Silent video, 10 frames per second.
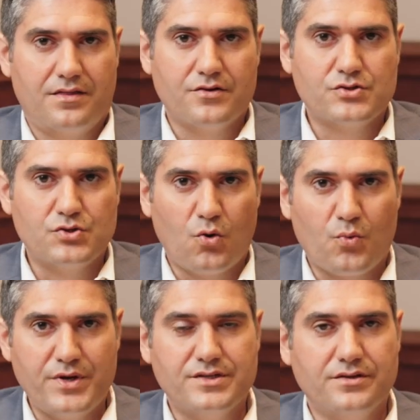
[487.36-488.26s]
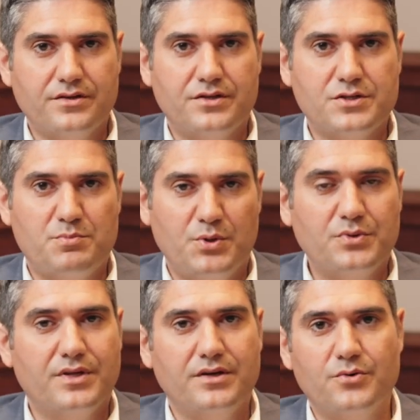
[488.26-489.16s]
there's no reason to
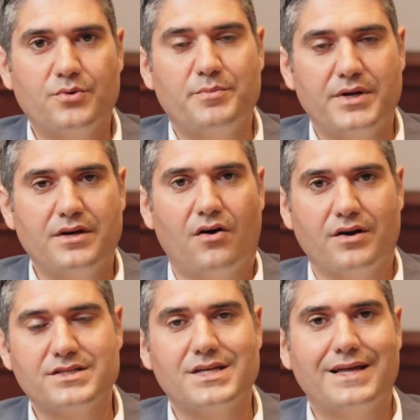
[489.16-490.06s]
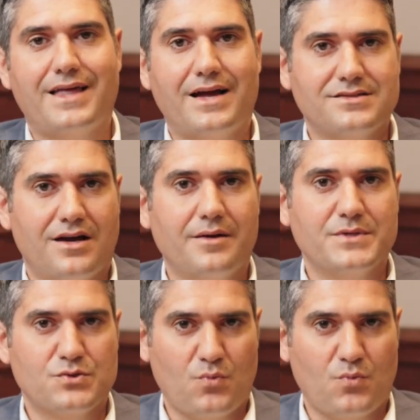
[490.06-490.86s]
dispute that you were being honest at that time as